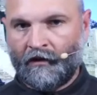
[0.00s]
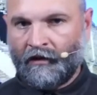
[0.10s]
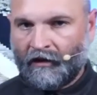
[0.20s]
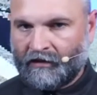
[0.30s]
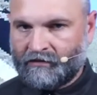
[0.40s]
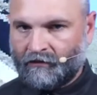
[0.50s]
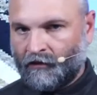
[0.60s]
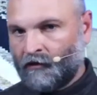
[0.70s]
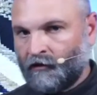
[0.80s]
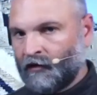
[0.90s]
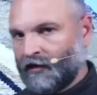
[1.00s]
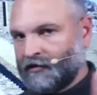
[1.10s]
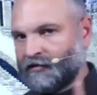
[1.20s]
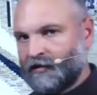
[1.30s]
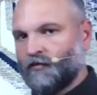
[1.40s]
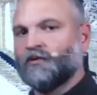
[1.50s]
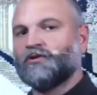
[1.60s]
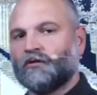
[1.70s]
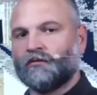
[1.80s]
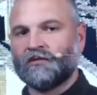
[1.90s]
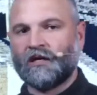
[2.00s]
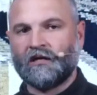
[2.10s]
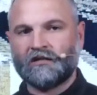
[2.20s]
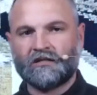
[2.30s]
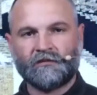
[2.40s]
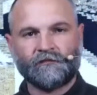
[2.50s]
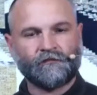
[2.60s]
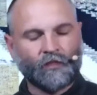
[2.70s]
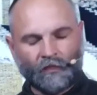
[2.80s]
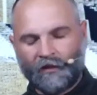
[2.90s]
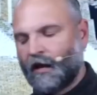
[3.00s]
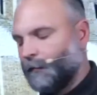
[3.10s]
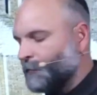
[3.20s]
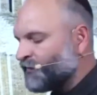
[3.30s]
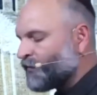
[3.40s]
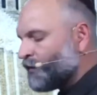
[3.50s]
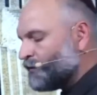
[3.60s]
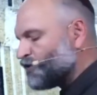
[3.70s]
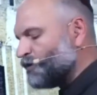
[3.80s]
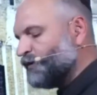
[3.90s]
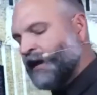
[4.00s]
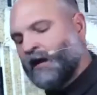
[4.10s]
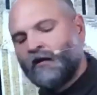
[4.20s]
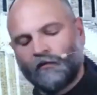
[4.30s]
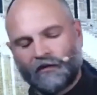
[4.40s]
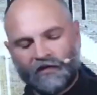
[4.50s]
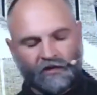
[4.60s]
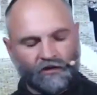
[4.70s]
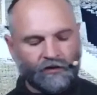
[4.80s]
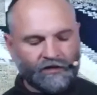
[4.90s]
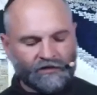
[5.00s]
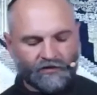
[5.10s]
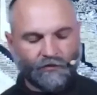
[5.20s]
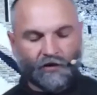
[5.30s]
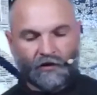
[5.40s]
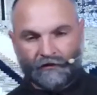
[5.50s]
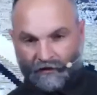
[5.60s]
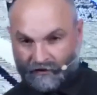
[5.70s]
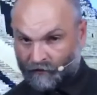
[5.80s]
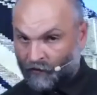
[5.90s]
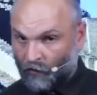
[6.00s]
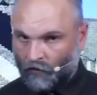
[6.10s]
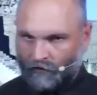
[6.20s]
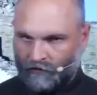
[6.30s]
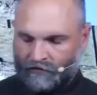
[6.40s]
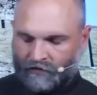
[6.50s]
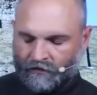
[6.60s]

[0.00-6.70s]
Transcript: as long as they were circumcised. Okay, so now here is the part that's important.